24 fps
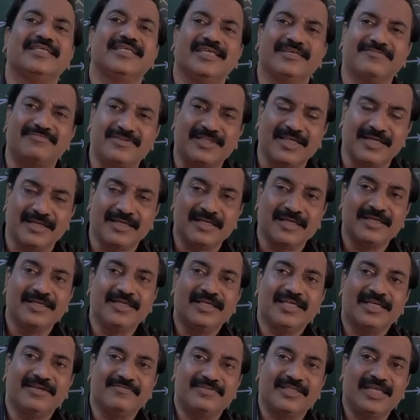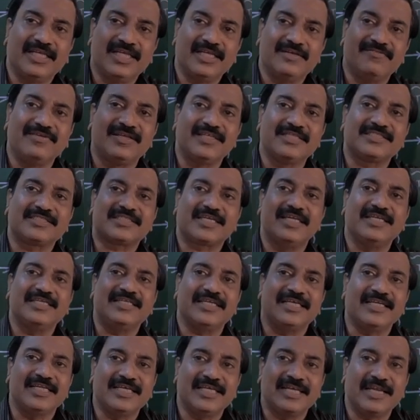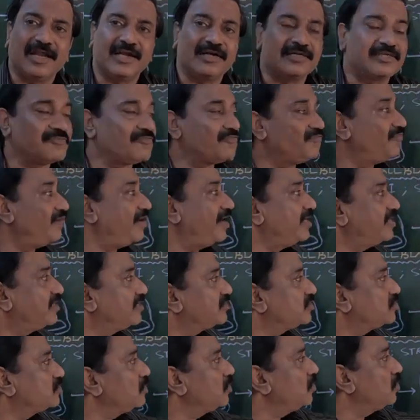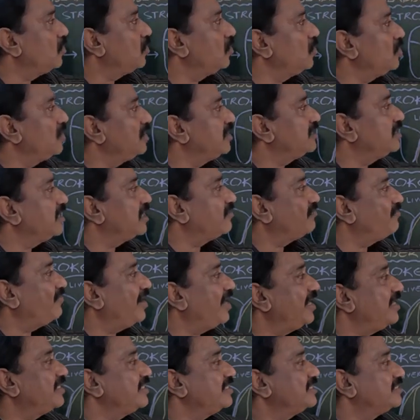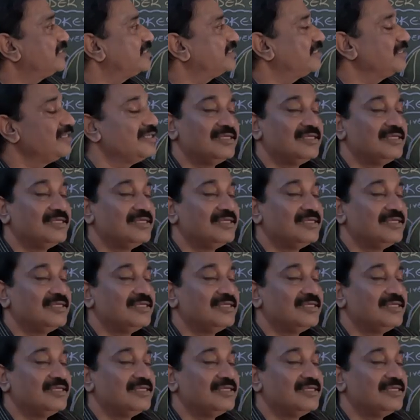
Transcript: if the liver is containing lot of fat, slowly that fat is